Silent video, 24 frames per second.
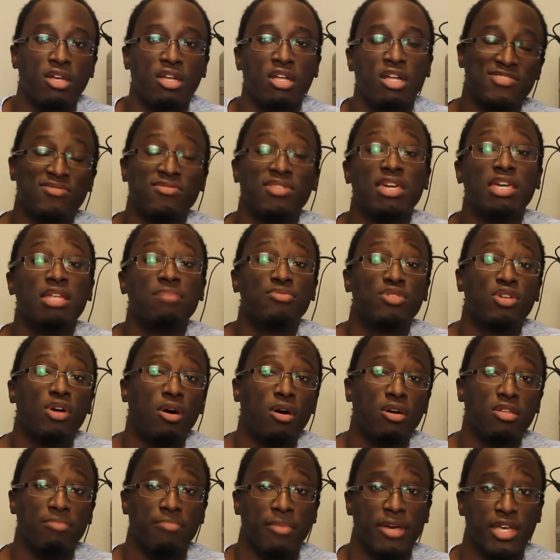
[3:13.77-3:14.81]
So they end up
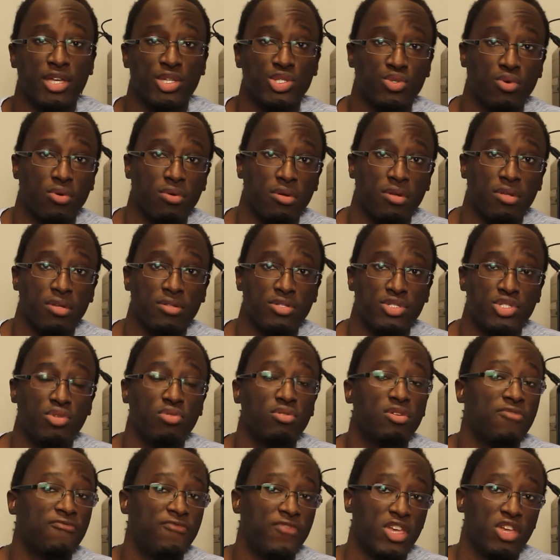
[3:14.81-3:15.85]
calling the Megazord in 2
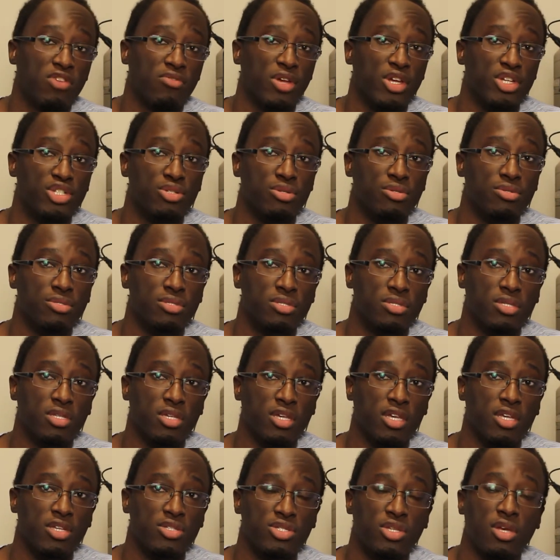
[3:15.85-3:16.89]
configurations.
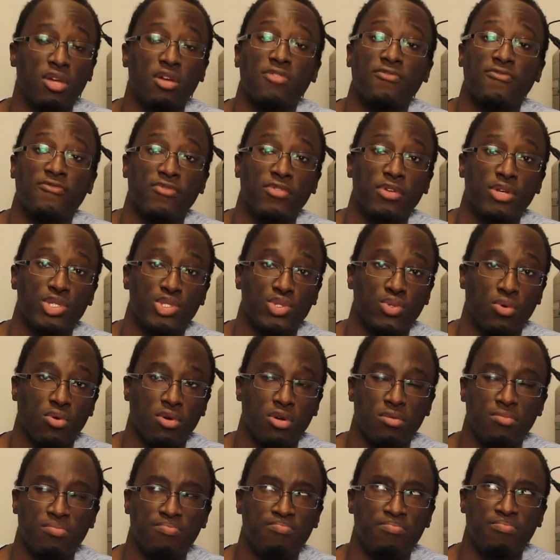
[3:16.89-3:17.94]
The Terror-Free
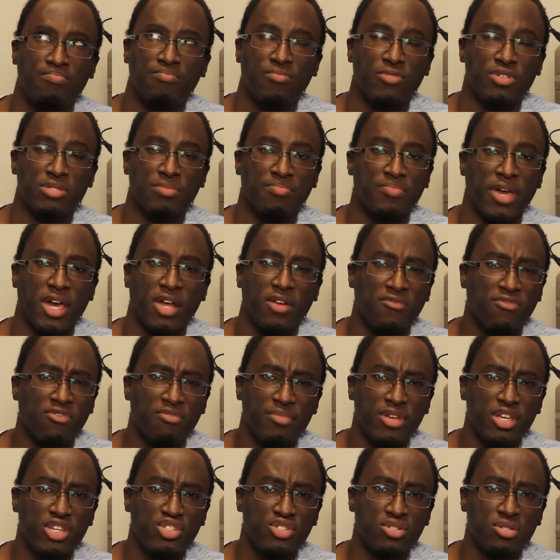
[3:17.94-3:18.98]
Zord was a battle
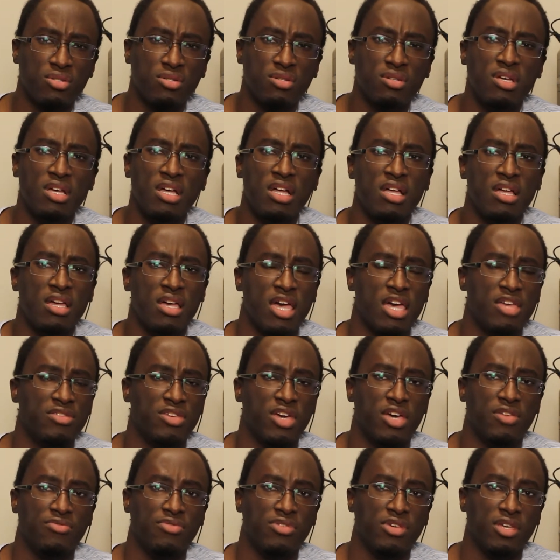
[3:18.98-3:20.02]
formation, and
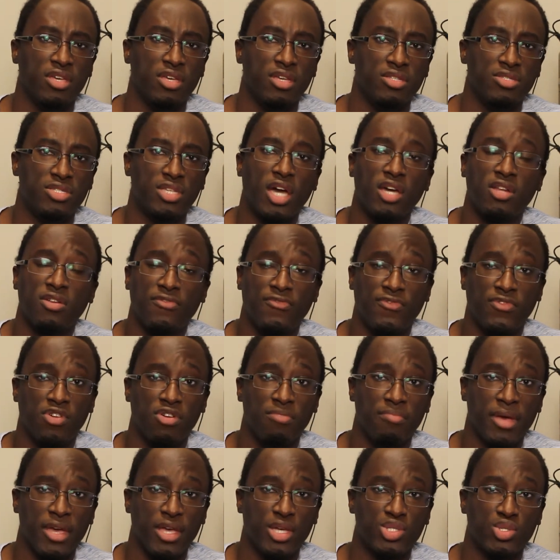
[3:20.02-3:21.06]
then the Dino Fury
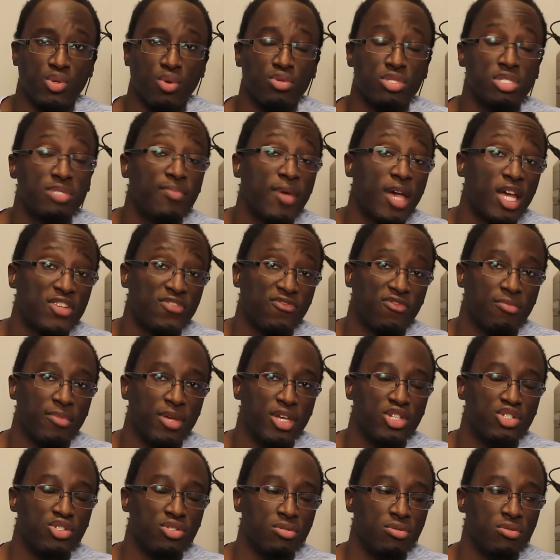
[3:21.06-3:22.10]
Megazord Smash
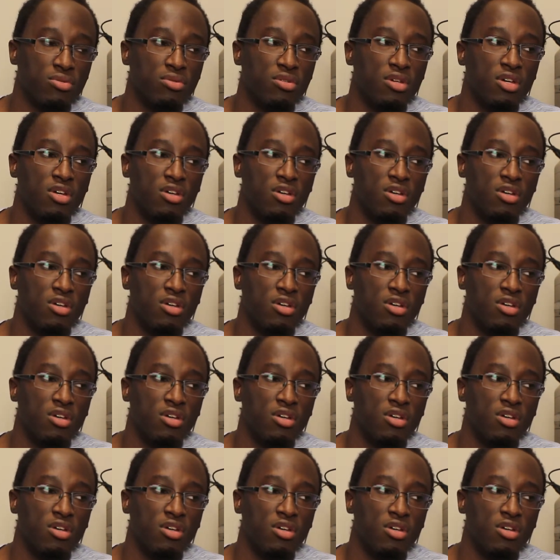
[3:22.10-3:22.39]
formation.